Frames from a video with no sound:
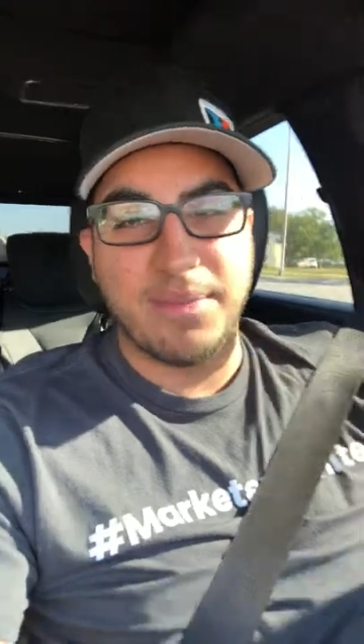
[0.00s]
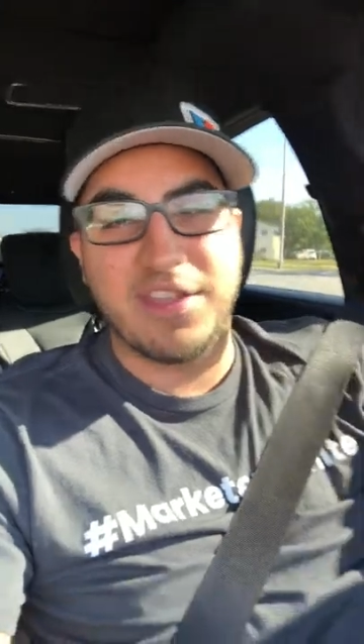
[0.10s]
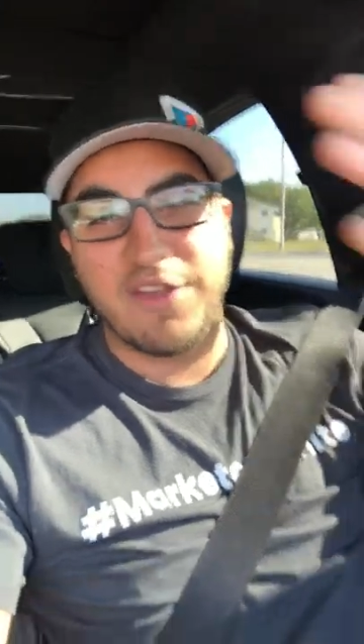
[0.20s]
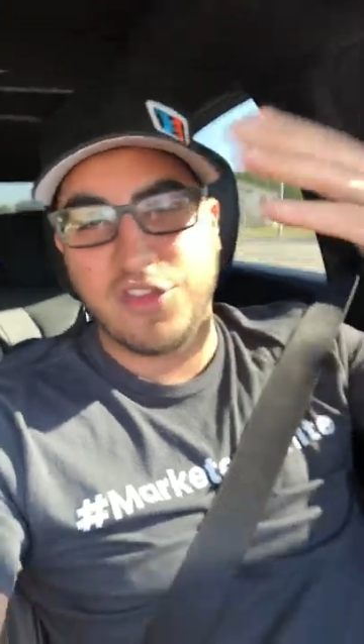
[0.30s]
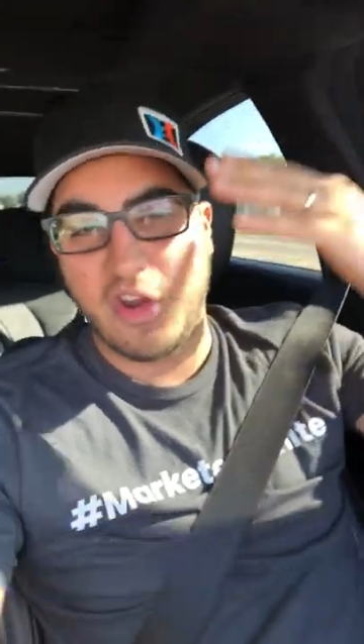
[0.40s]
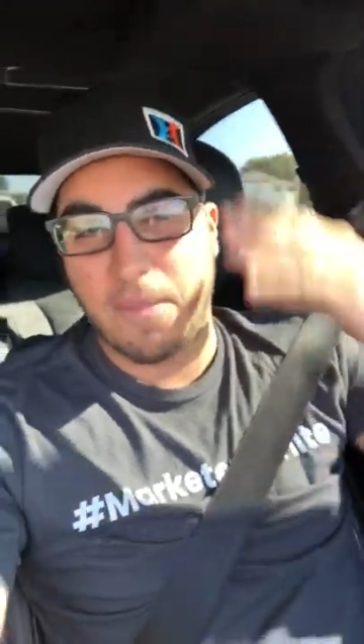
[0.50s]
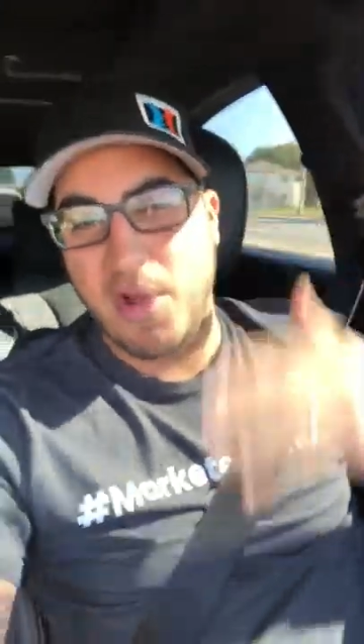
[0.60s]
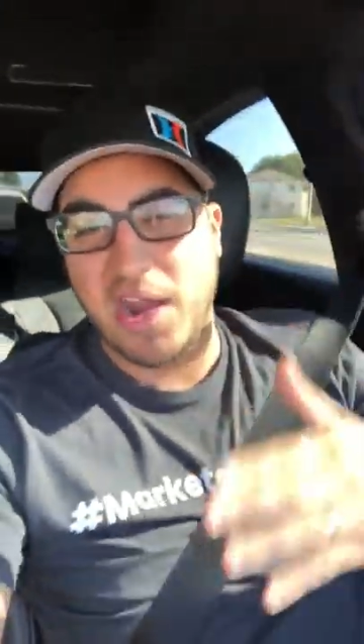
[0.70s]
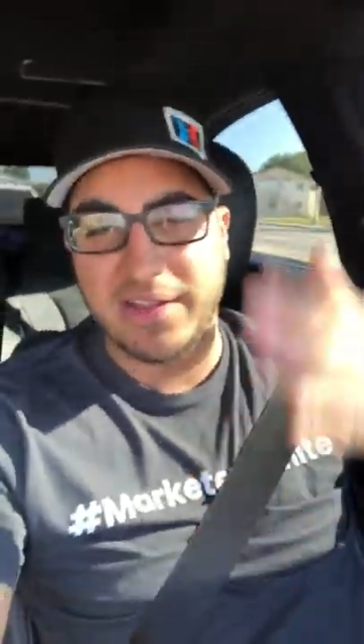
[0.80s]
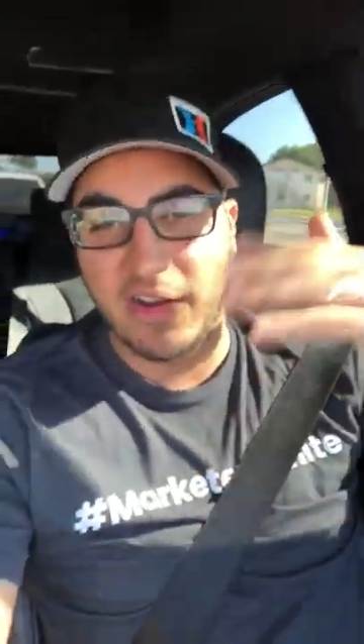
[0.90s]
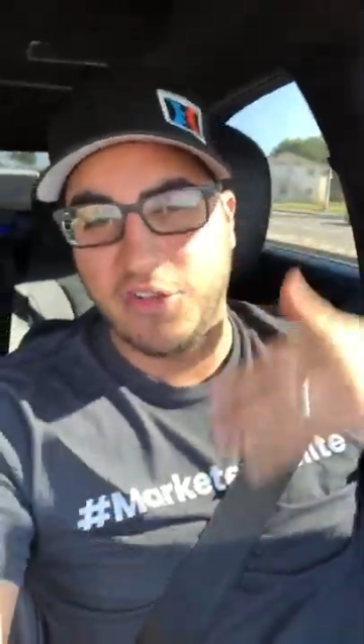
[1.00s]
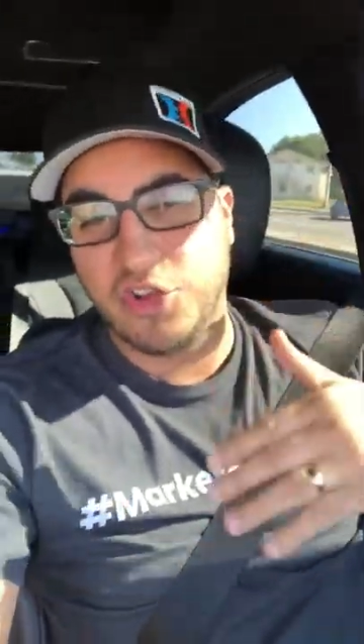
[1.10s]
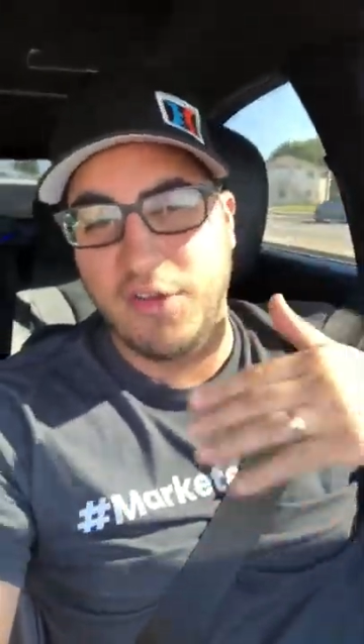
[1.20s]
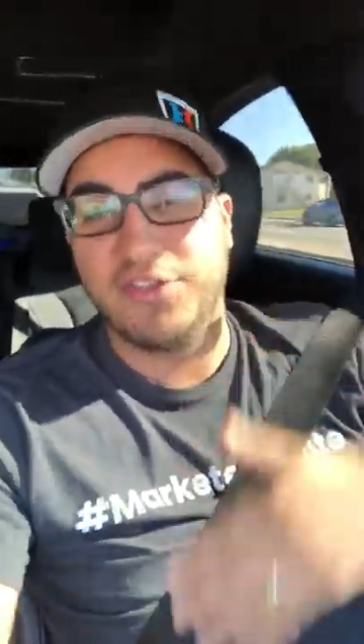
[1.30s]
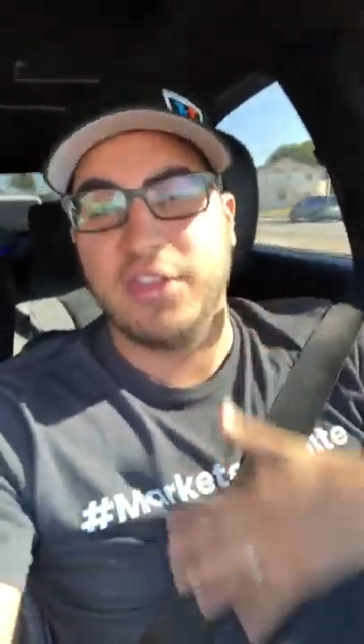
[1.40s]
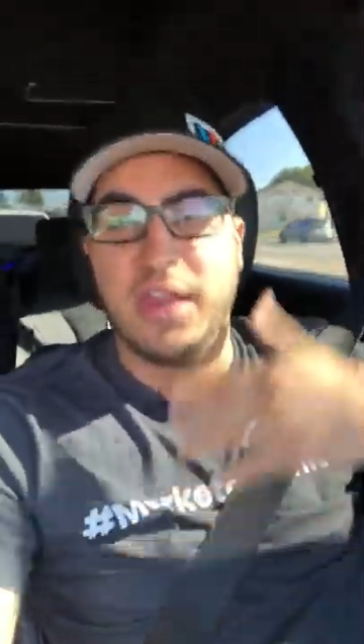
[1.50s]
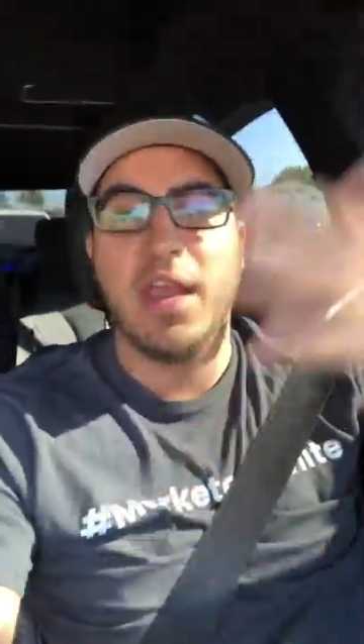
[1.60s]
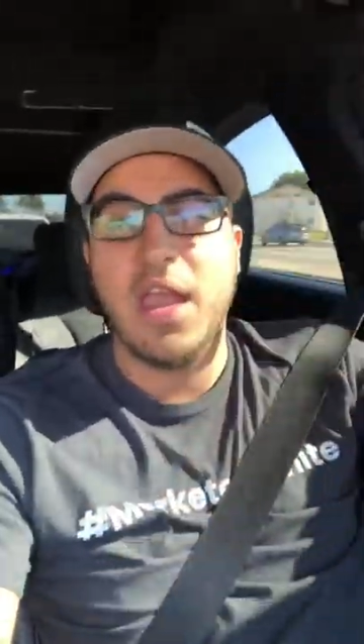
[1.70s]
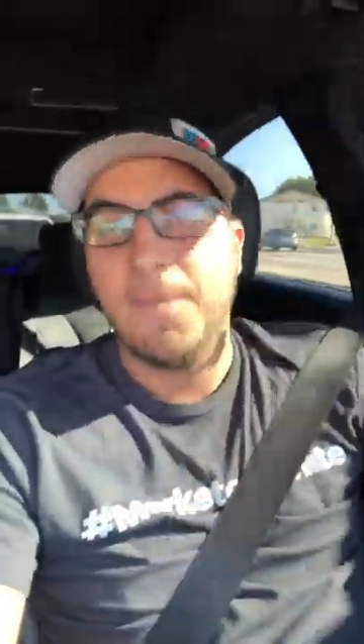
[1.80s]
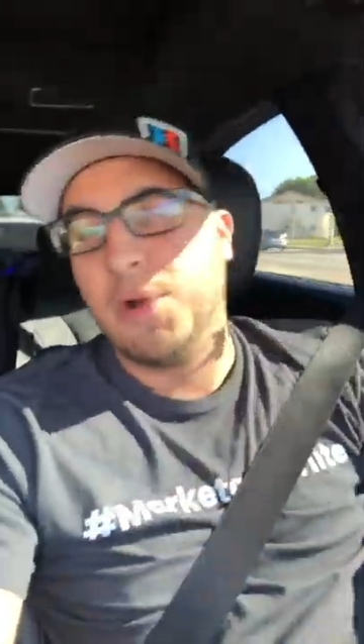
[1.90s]
themselves on our product and our service, and
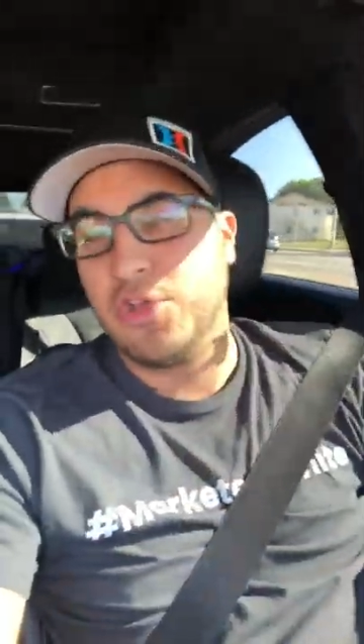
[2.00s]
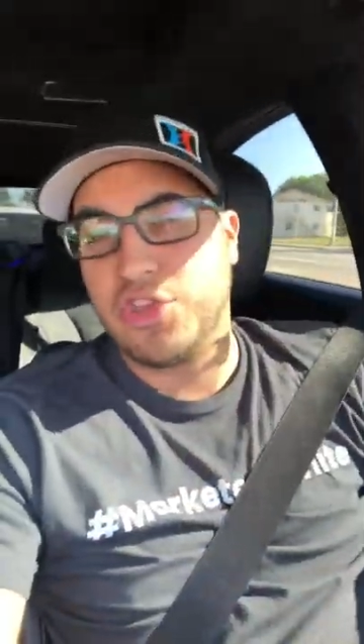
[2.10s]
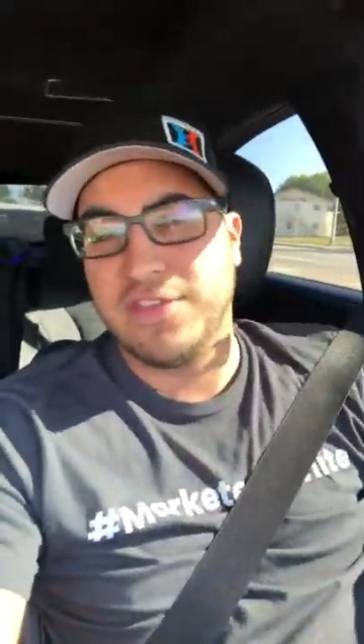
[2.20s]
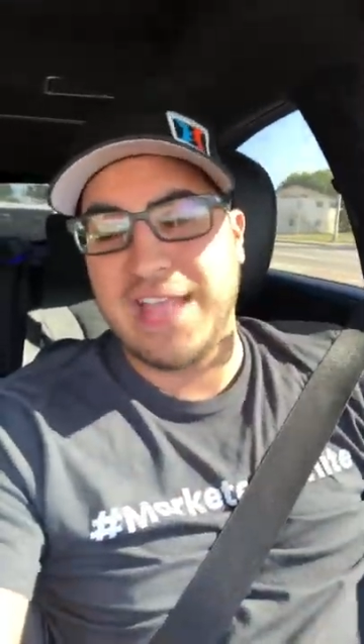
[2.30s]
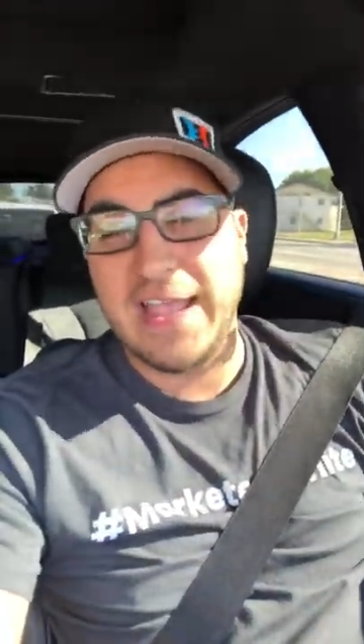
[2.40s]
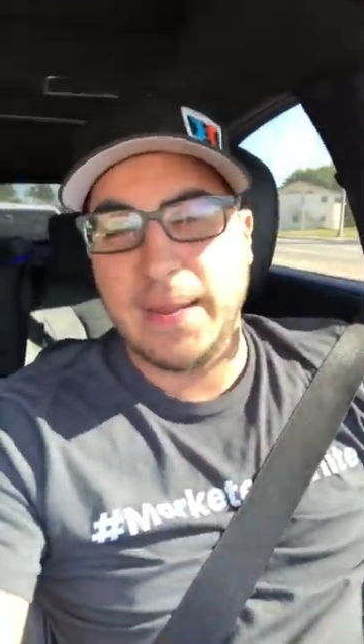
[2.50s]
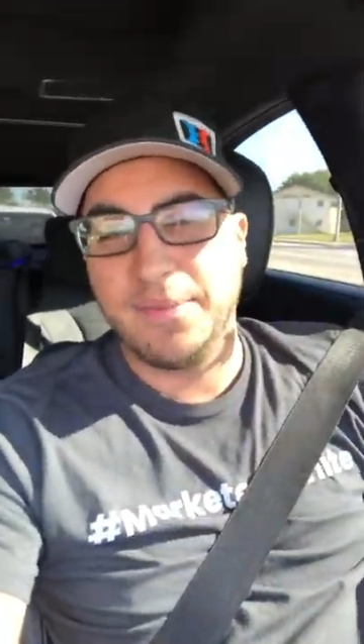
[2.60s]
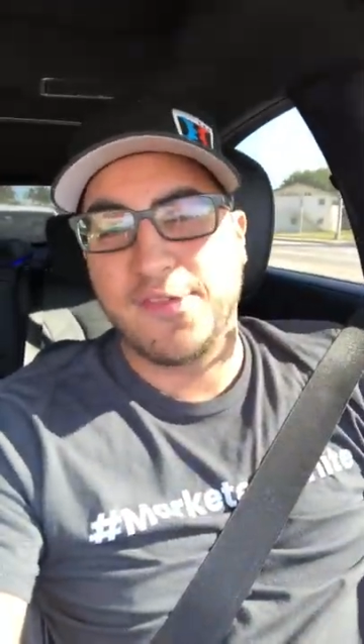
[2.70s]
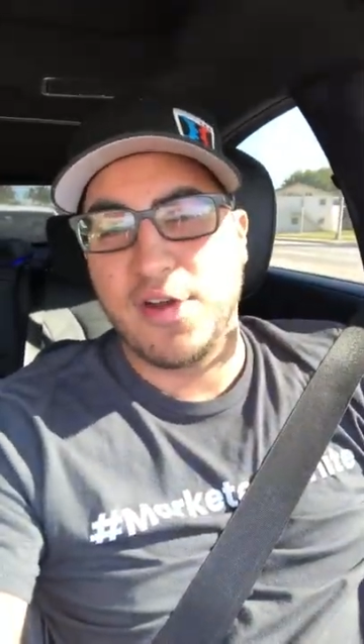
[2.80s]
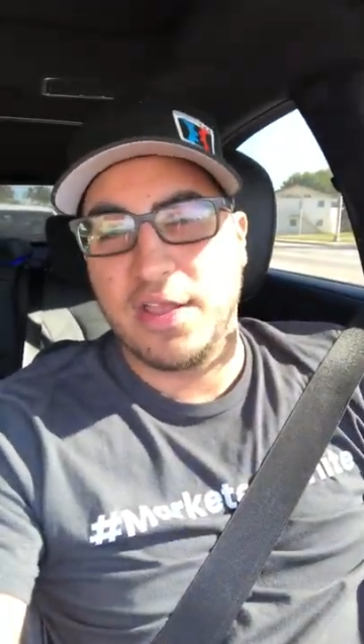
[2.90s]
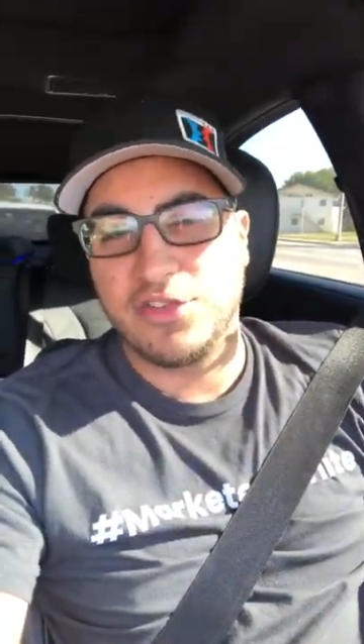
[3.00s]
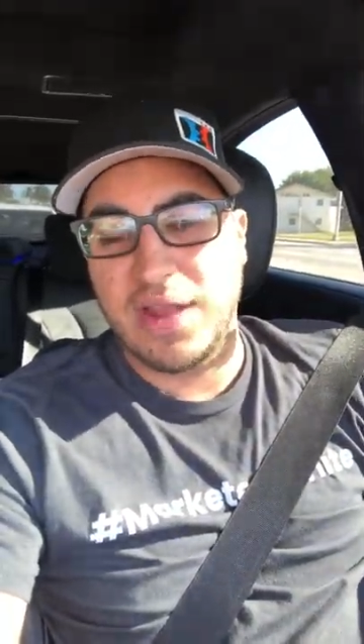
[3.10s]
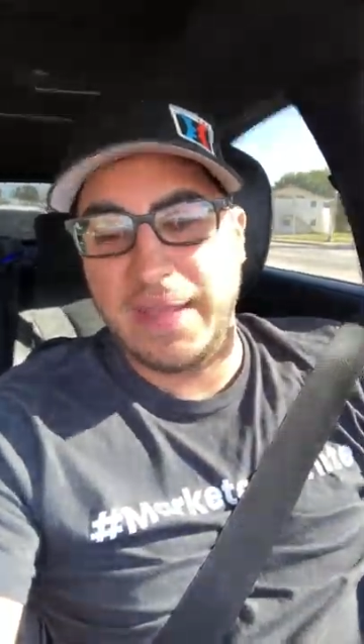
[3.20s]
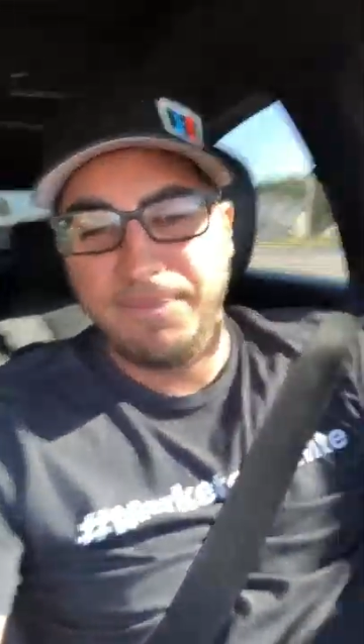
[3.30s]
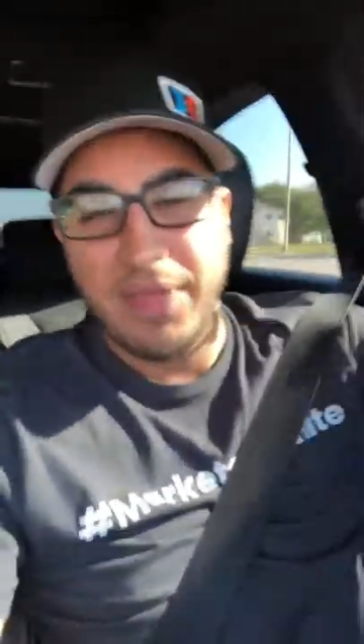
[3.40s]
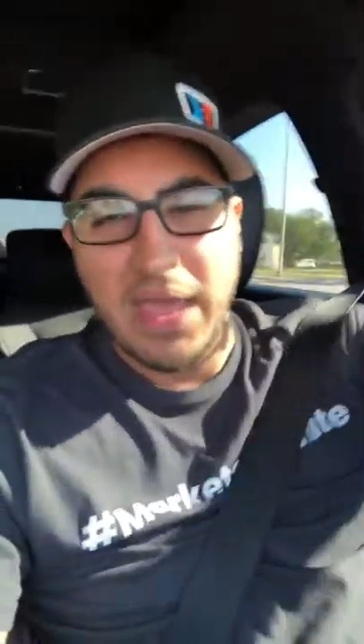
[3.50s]
then purchase items for us, right?